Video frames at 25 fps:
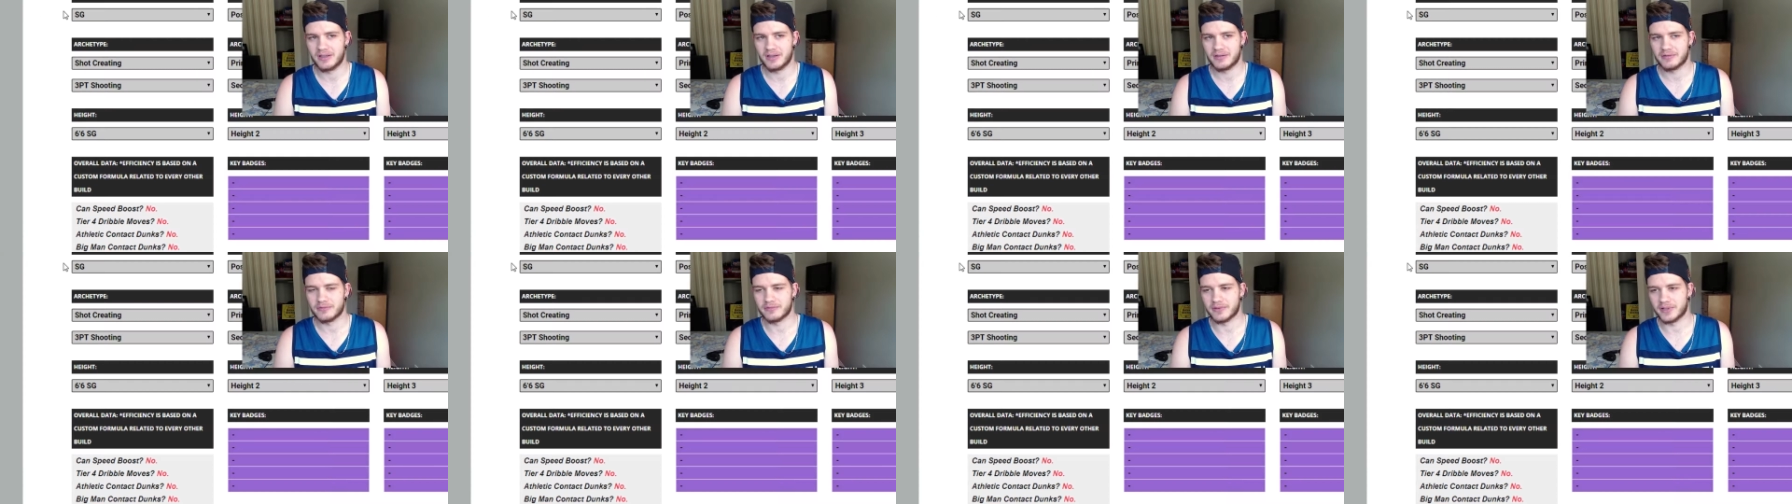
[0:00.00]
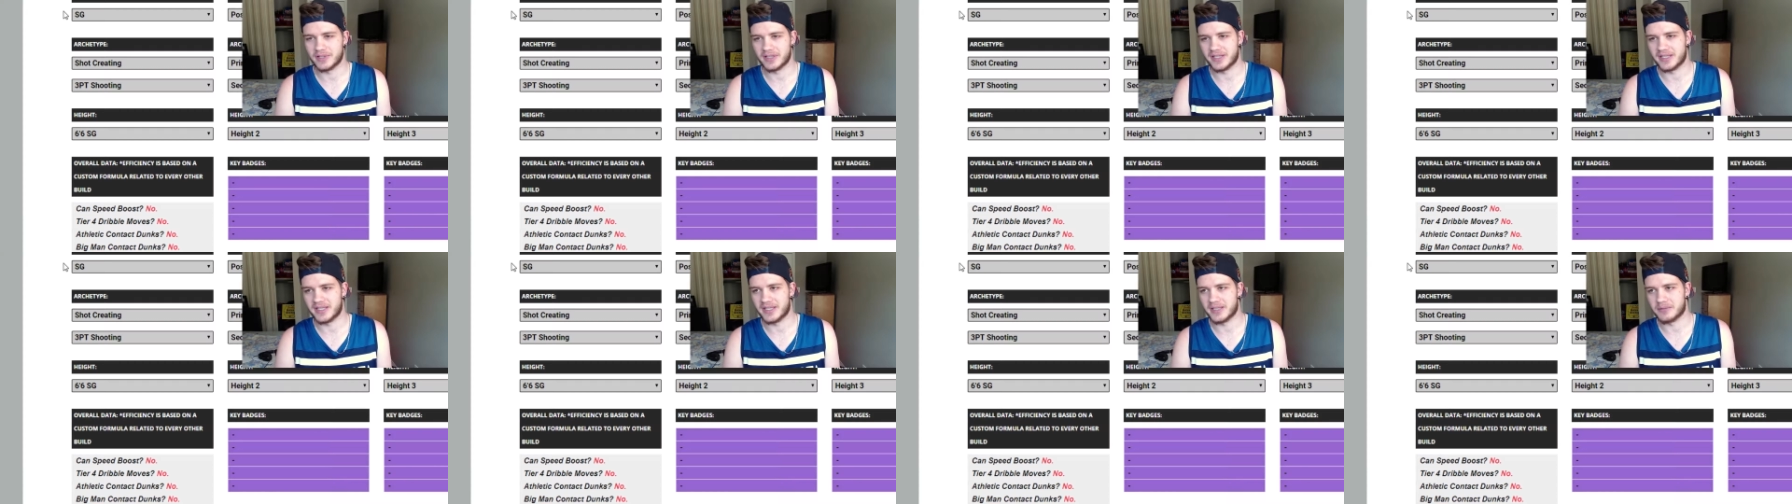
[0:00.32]

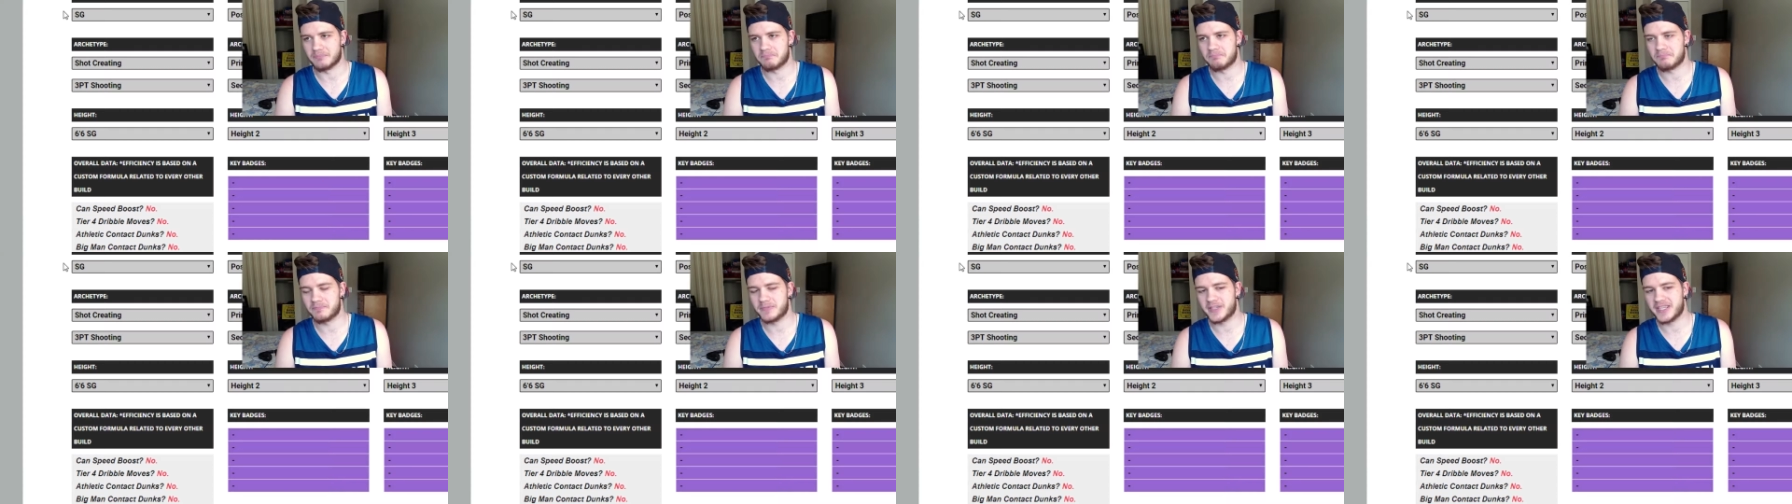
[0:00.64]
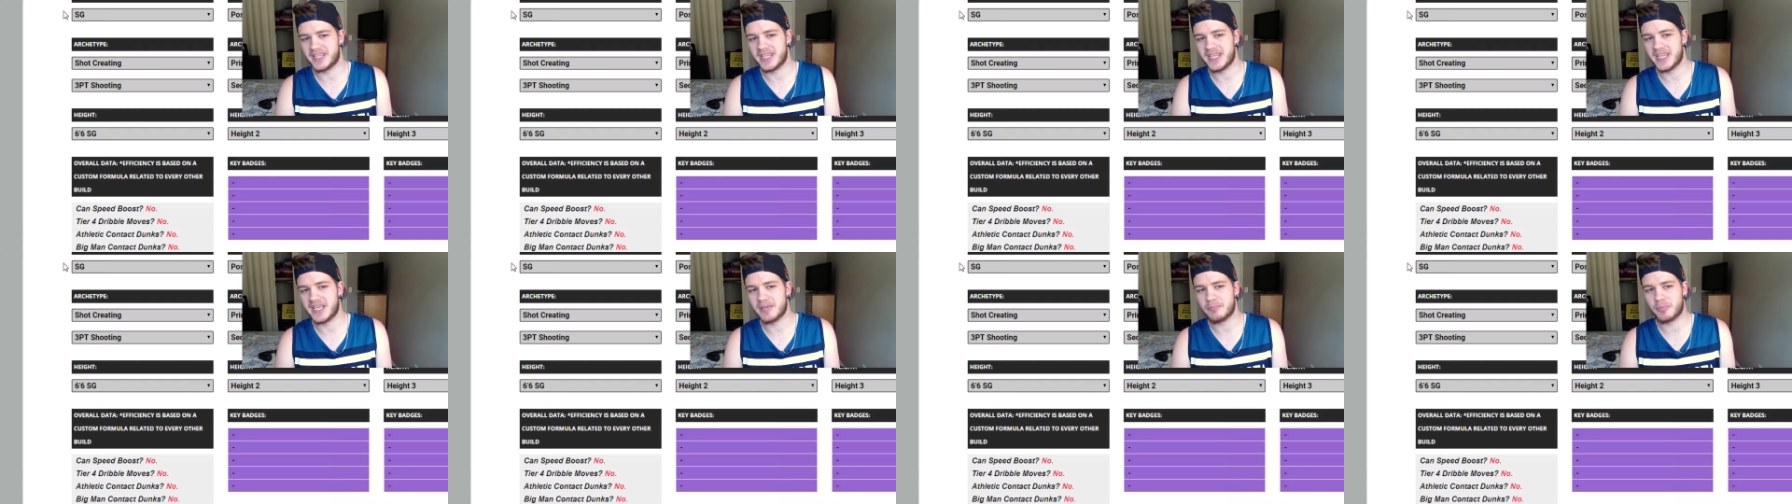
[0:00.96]
really
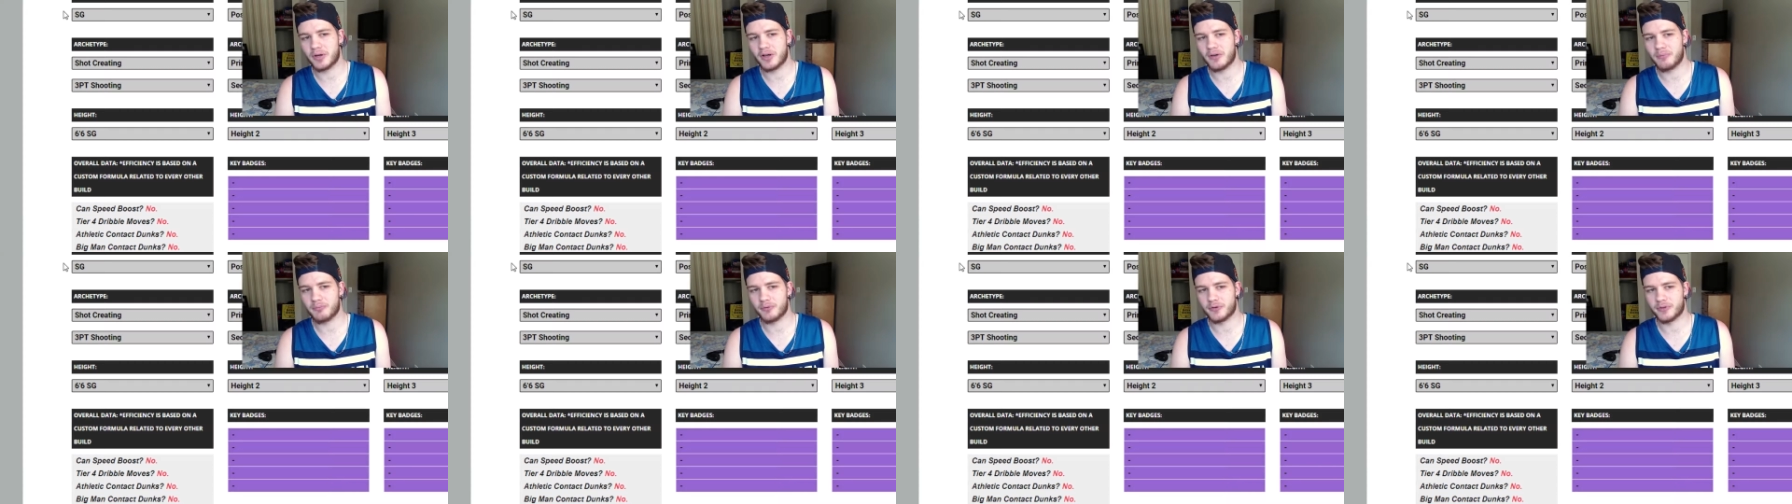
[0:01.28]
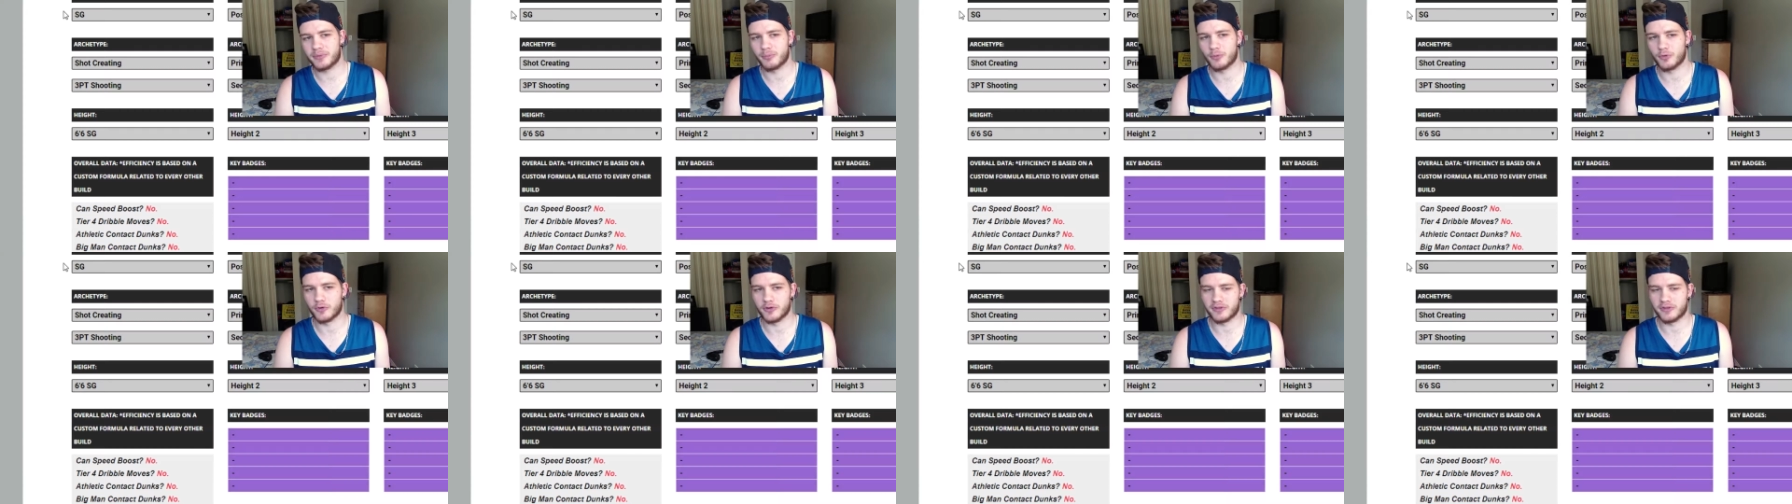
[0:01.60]
keep up with